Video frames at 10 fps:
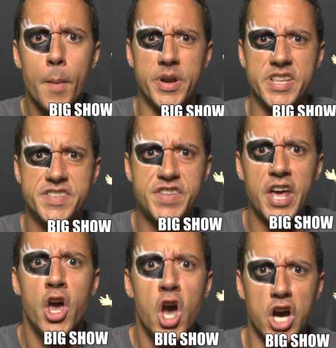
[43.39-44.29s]
but
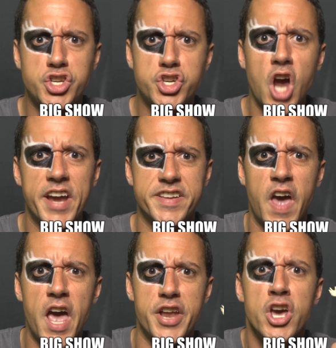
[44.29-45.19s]
instead a giant
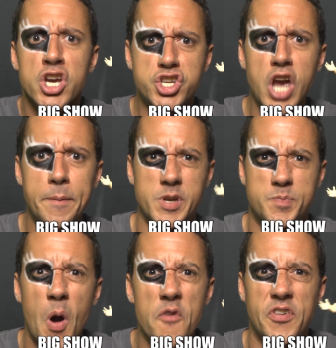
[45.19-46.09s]
head shaped as
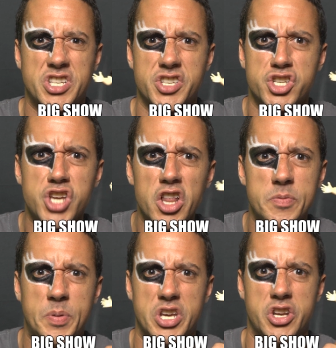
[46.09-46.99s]
perfect as a jelly
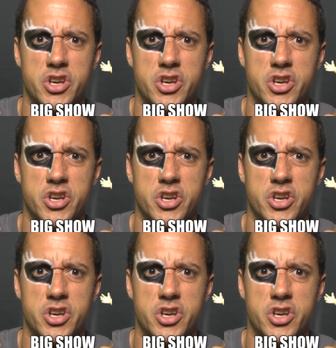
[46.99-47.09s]
bean.